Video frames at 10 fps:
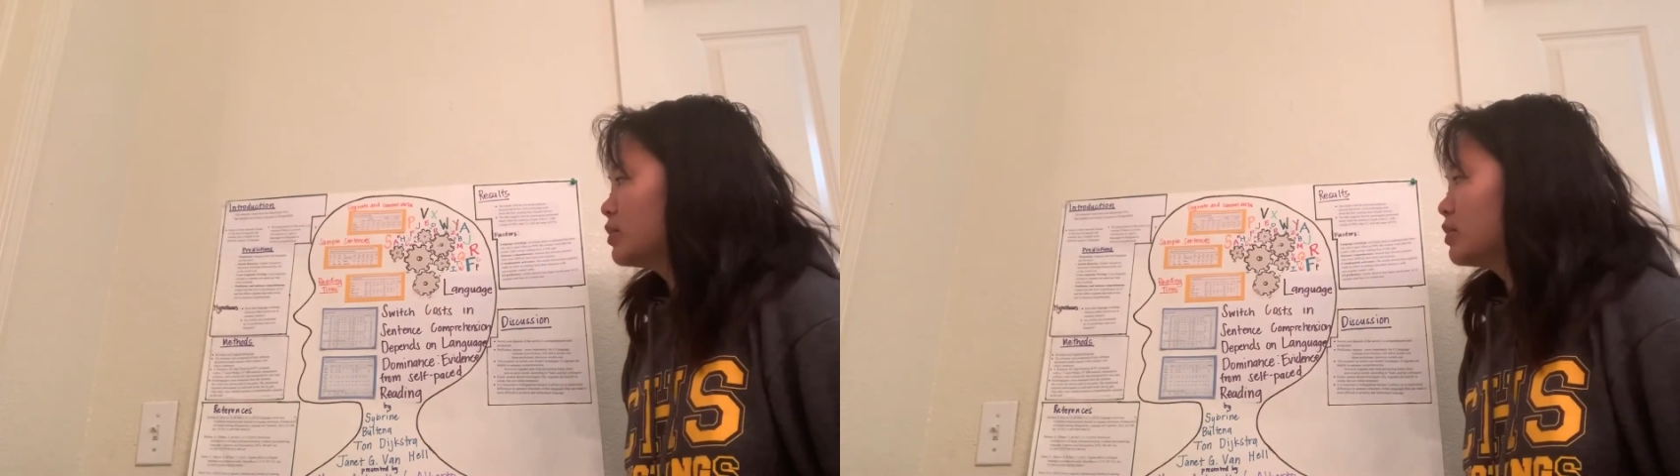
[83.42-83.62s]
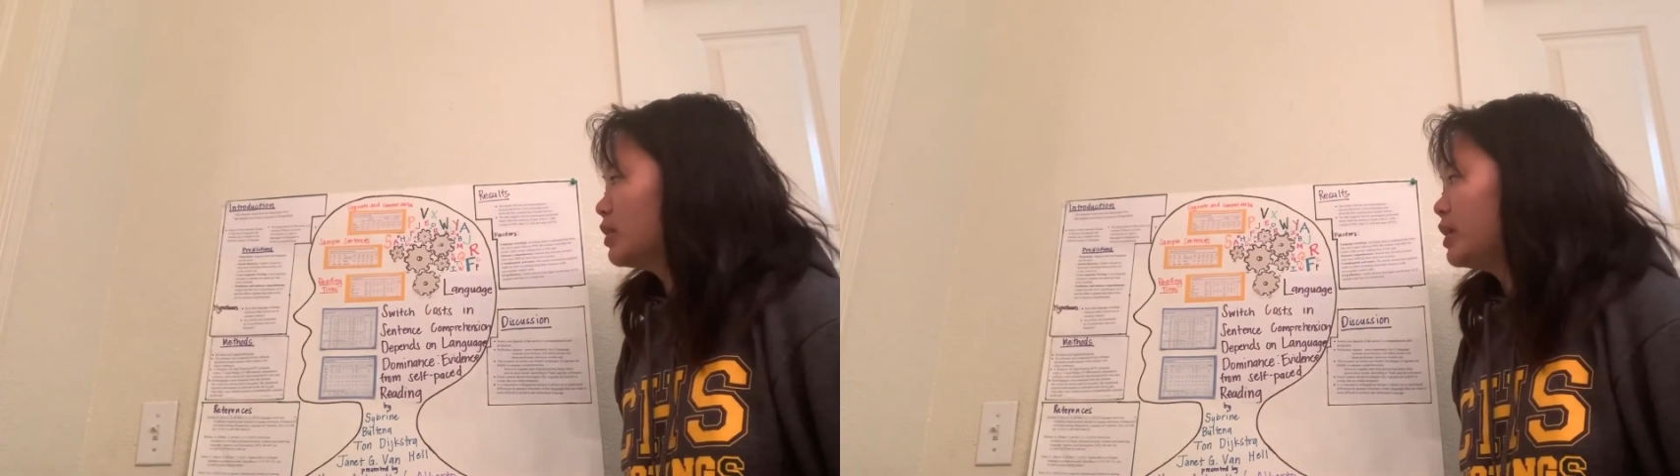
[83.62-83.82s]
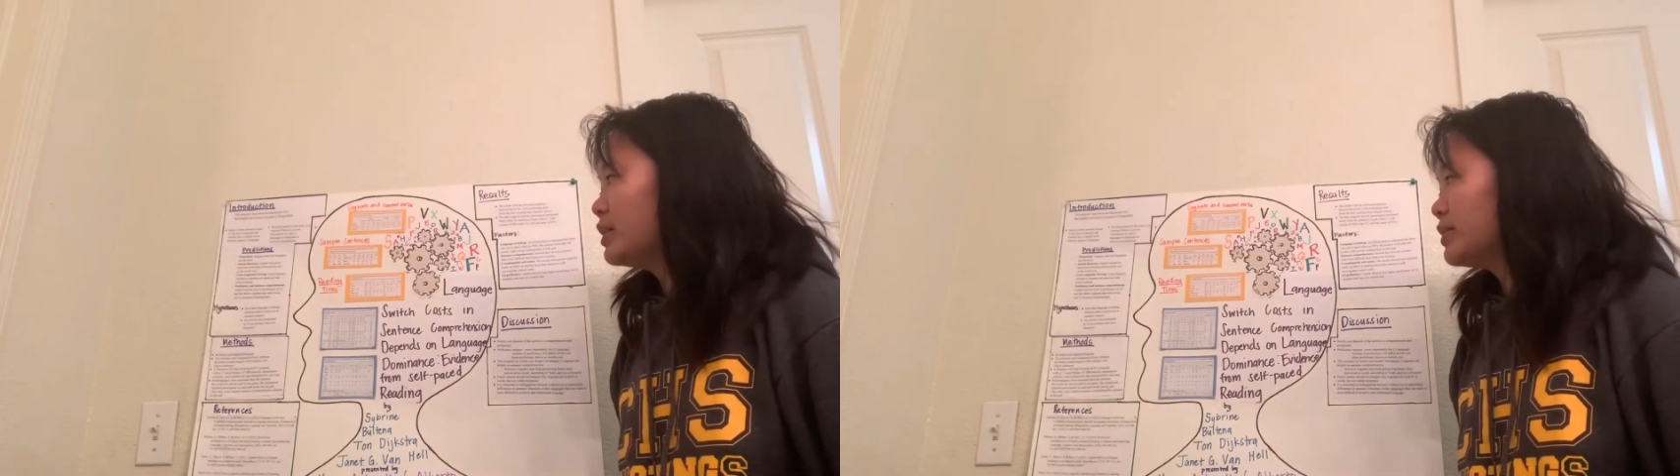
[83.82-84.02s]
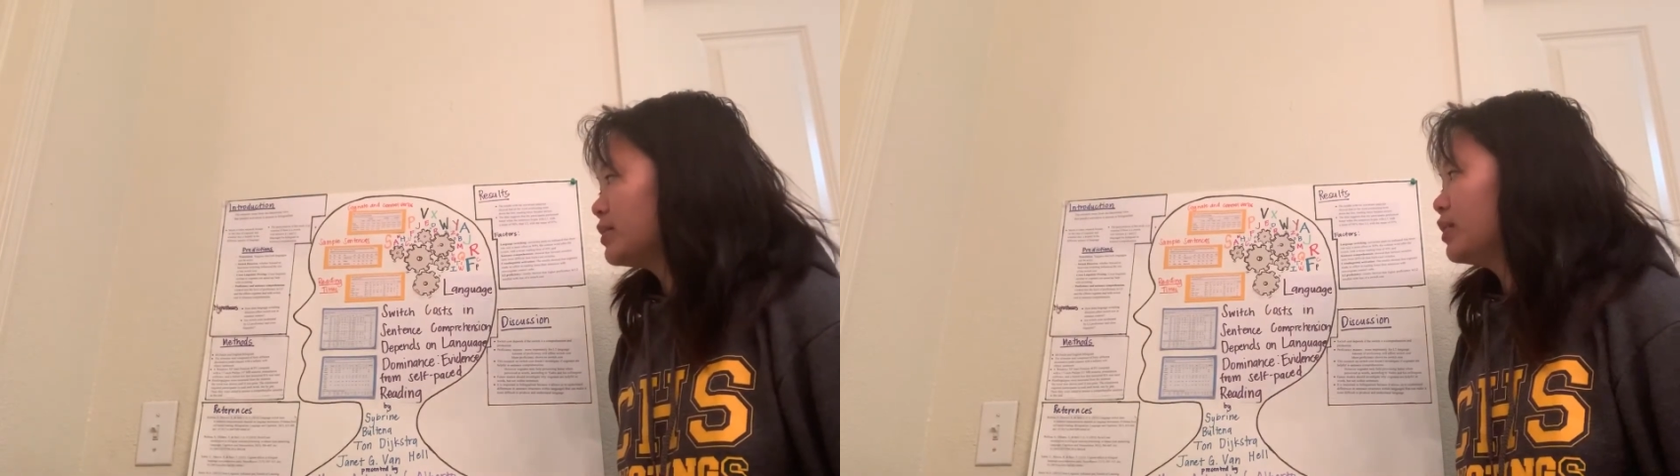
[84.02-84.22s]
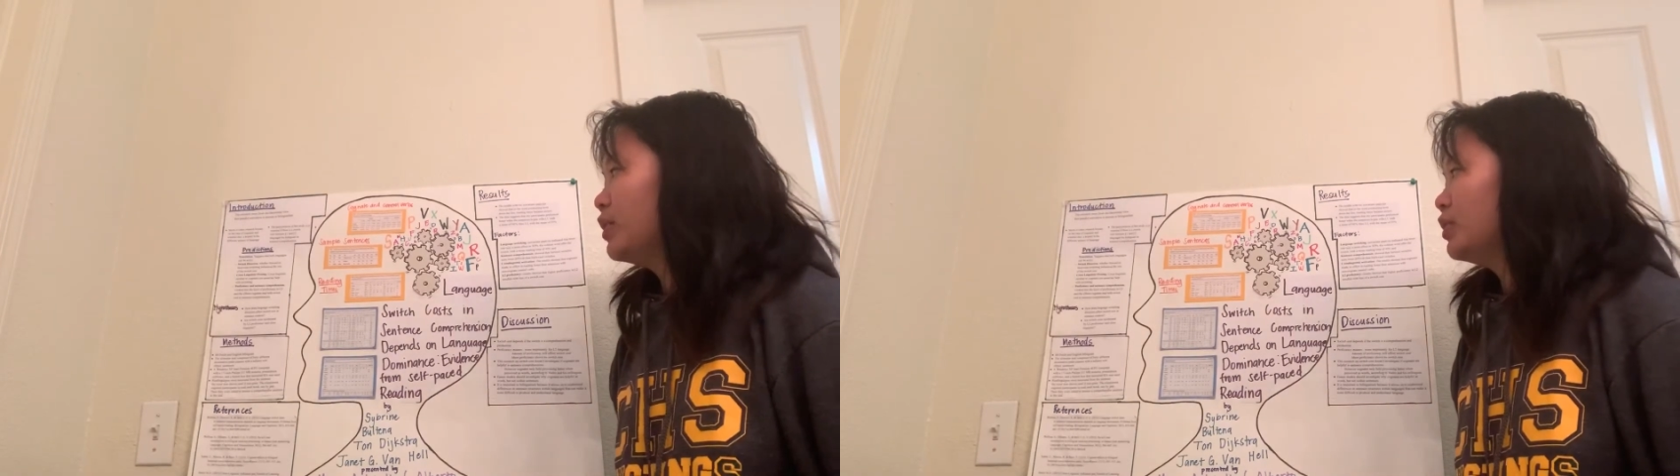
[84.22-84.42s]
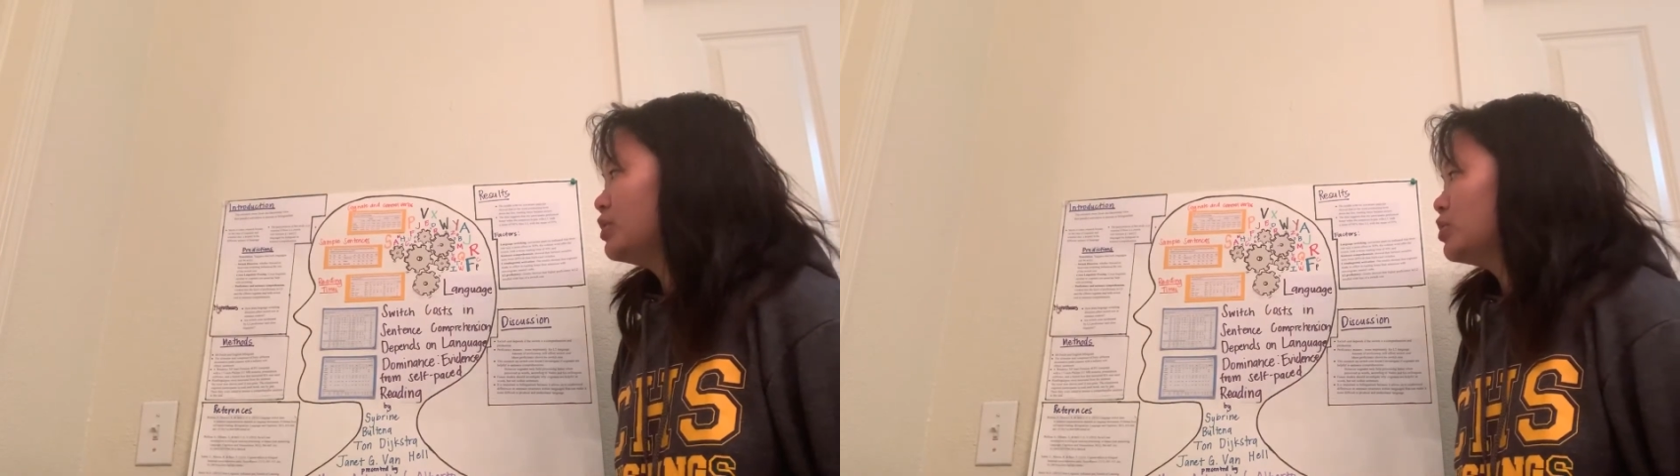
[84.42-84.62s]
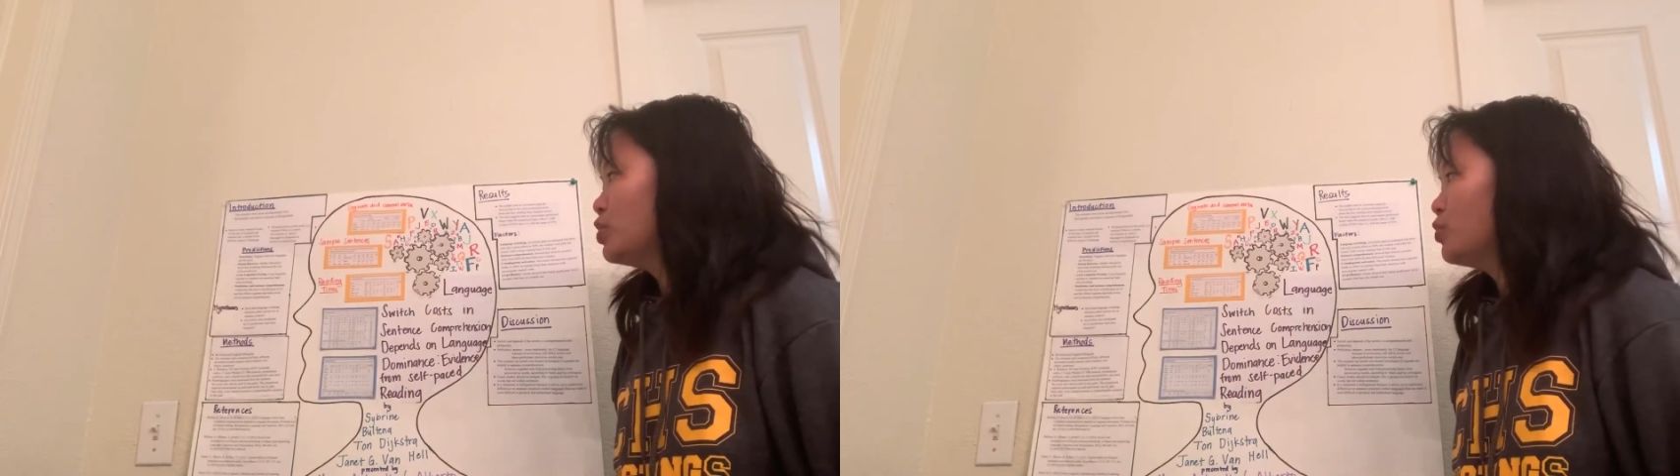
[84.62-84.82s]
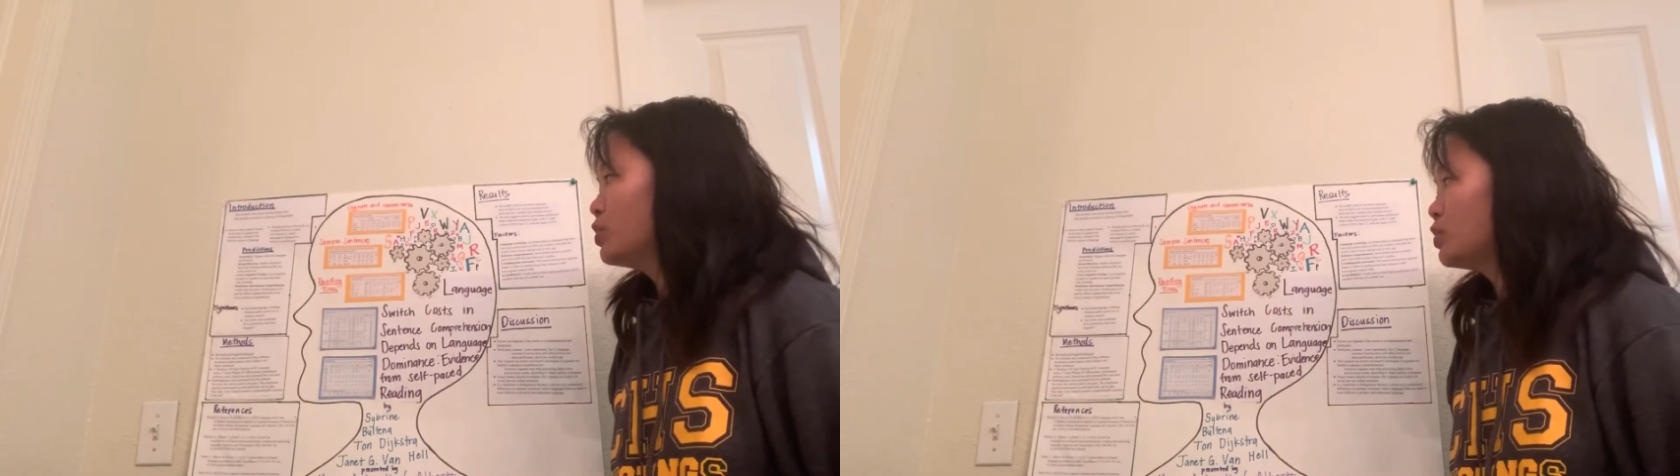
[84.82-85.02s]
the next thing they looked
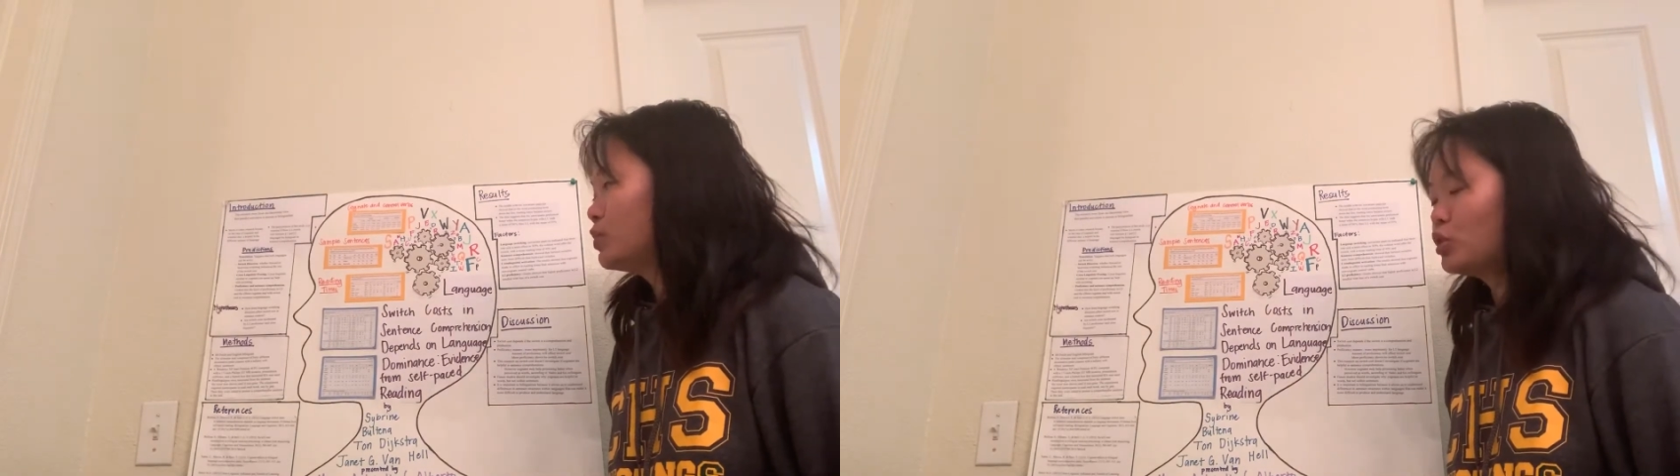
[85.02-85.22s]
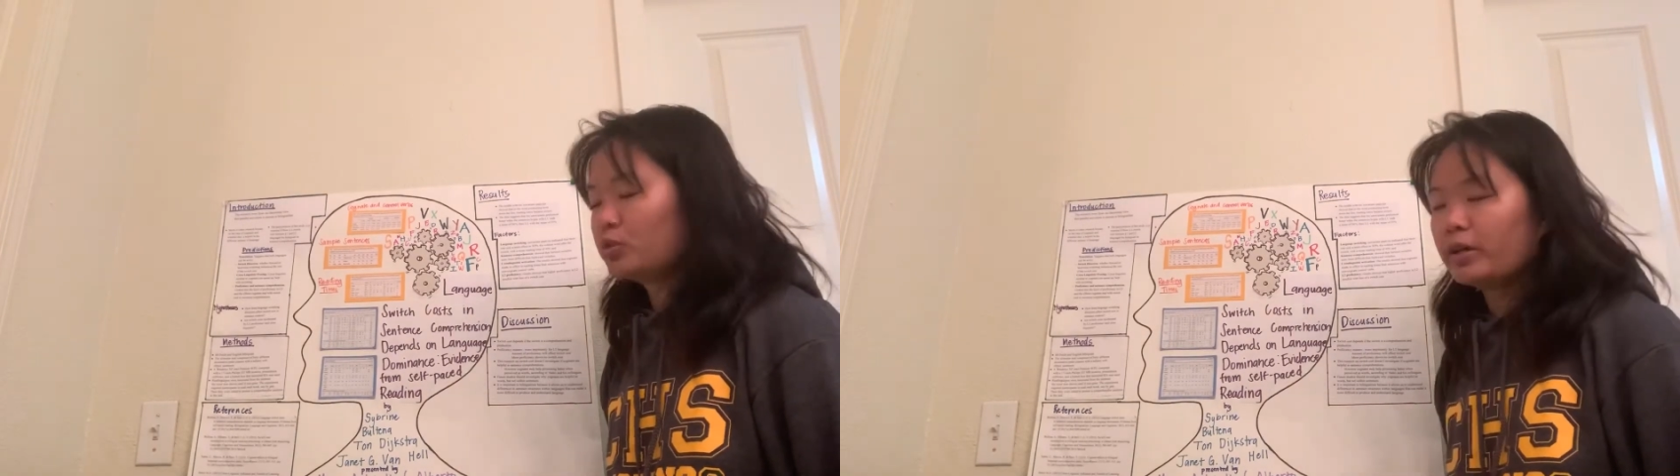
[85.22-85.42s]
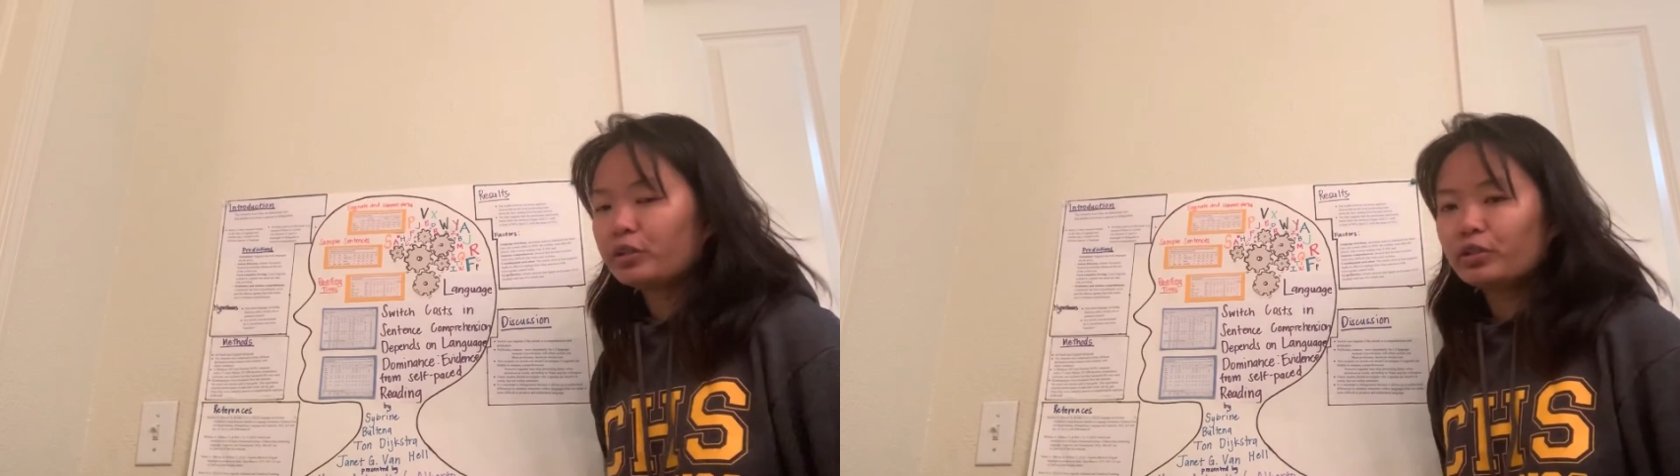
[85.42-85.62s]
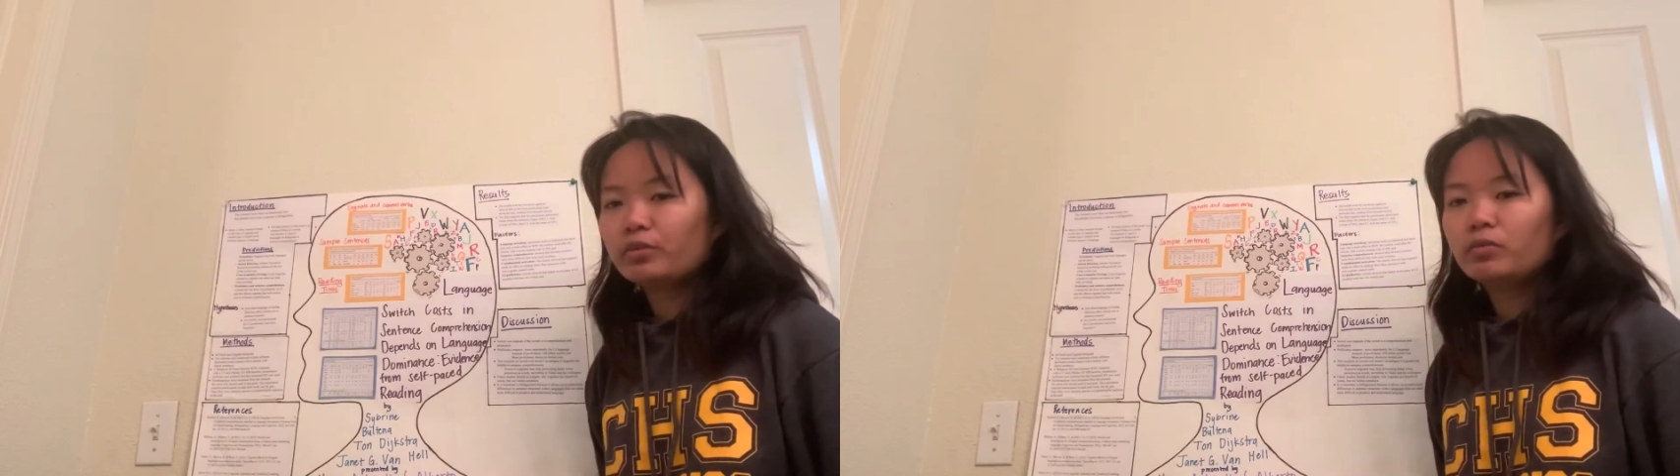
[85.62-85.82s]
into was switch direction,